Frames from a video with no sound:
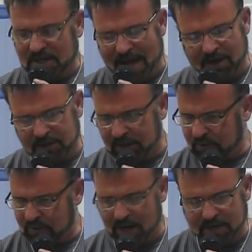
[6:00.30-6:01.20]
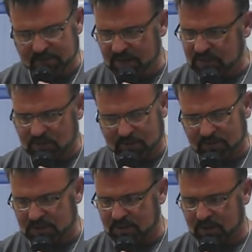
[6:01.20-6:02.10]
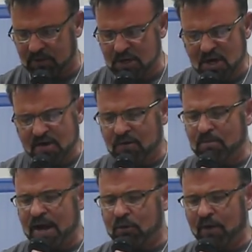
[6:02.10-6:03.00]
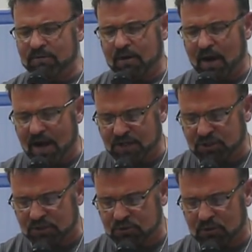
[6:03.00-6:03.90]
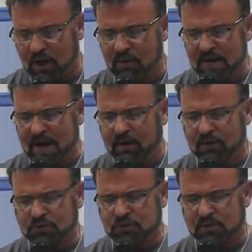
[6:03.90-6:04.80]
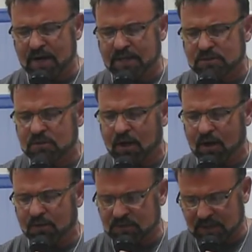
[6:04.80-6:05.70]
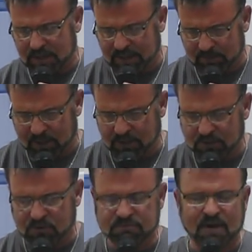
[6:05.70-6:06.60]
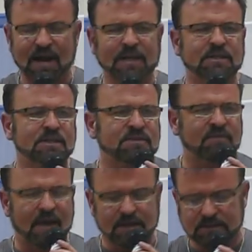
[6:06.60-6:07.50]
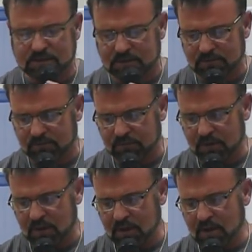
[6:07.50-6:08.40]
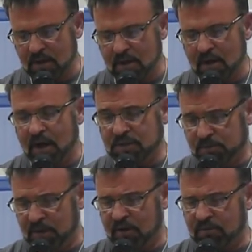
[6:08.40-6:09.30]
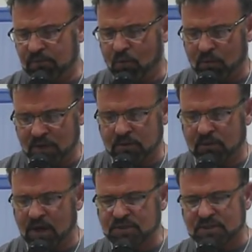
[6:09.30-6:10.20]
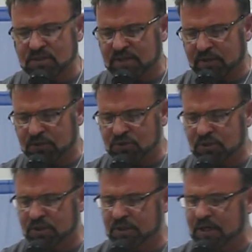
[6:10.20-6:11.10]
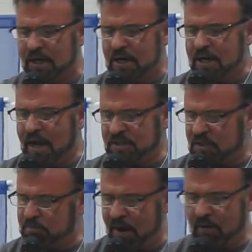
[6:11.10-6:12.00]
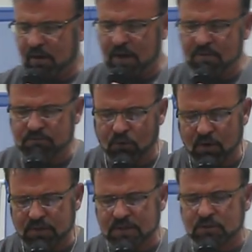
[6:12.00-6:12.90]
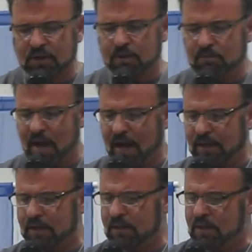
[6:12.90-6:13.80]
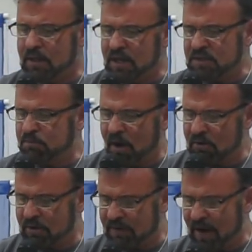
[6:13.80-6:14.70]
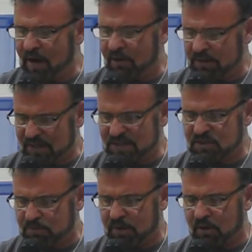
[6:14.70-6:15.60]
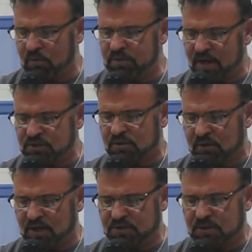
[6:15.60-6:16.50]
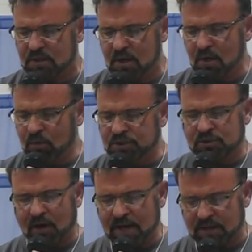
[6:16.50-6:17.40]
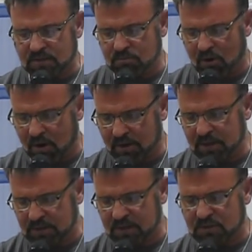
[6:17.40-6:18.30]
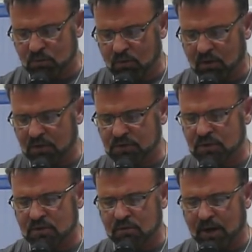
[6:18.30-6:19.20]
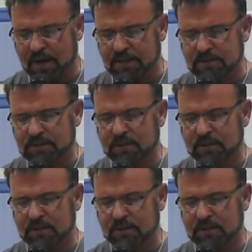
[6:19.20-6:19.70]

loudly cried of his service here, "From my quiver I shall draw an arrow straight, to cause the enemy to find his fate." A spear forward thrust in the center stood. As his bearer came forth and took it back, he spoke of how his spear thus thrust would strike its mark with this war so great.